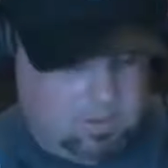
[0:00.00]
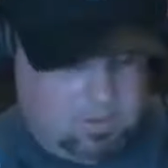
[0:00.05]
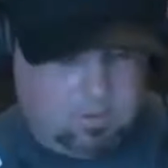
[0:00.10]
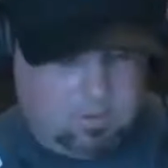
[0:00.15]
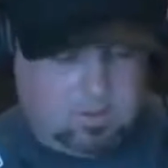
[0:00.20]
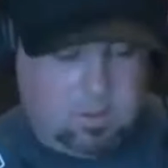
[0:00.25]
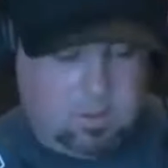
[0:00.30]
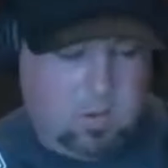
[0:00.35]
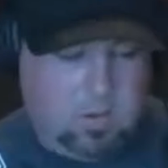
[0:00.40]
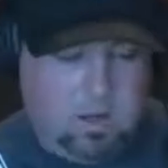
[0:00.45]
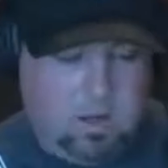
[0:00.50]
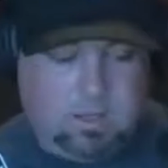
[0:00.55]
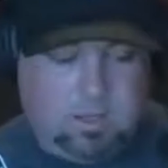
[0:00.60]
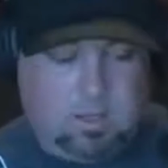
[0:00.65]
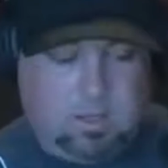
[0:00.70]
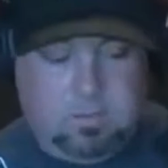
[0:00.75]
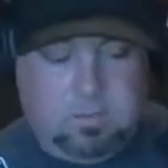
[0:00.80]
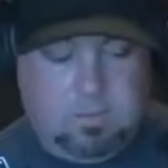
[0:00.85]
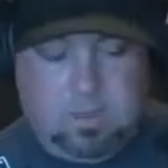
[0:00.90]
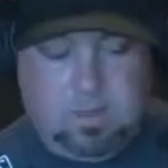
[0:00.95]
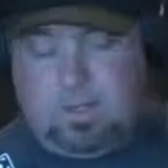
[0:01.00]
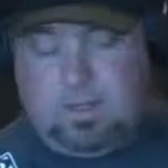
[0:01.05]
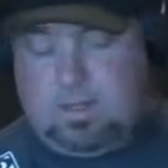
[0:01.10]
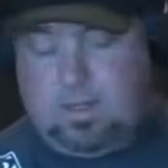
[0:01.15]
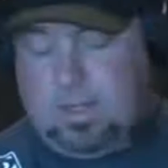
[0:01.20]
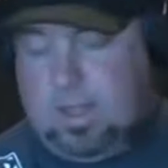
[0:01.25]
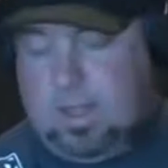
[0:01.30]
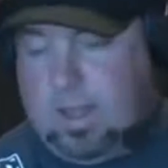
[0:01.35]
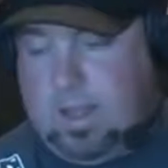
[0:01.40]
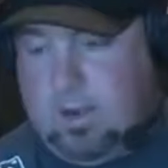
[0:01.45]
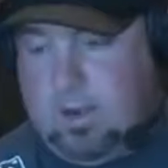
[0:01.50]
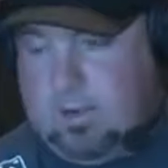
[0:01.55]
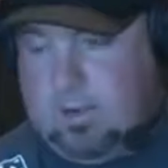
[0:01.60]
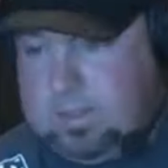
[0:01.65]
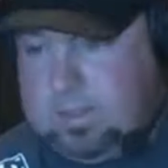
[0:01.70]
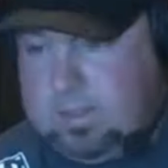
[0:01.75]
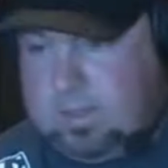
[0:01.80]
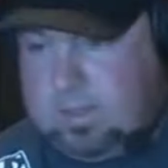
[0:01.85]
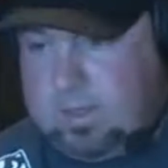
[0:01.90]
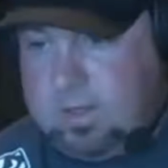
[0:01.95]
There's no way it could be a TKO.
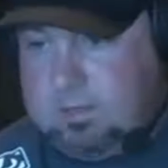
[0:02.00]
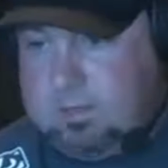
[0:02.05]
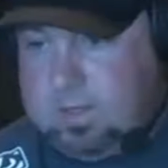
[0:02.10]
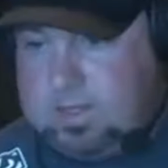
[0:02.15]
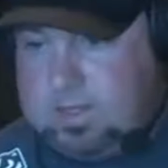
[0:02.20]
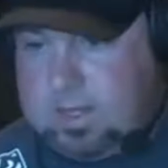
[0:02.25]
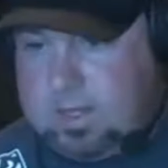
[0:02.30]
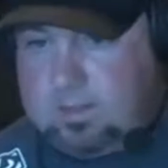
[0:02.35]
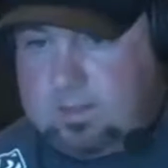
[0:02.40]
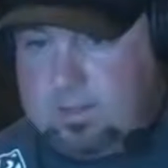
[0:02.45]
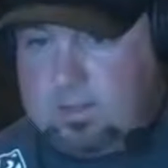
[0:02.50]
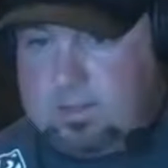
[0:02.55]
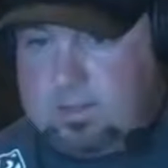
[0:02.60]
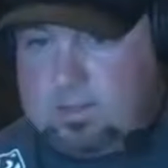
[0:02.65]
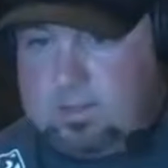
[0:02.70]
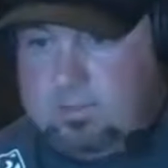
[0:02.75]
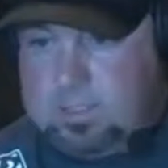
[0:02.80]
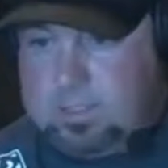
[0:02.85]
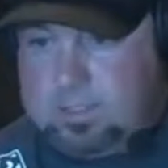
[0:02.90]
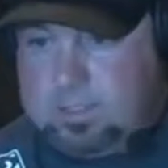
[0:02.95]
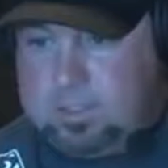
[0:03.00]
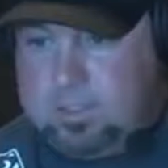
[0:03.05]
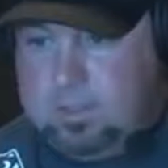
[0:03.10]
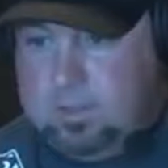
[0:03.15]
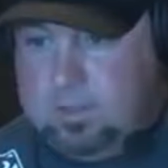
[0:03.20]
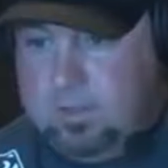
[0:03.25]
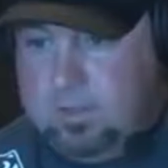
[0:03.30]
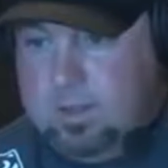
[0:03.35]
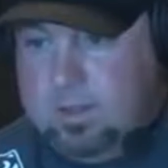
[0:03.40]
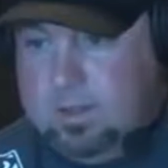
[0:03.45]
It's either got to be a technical submission.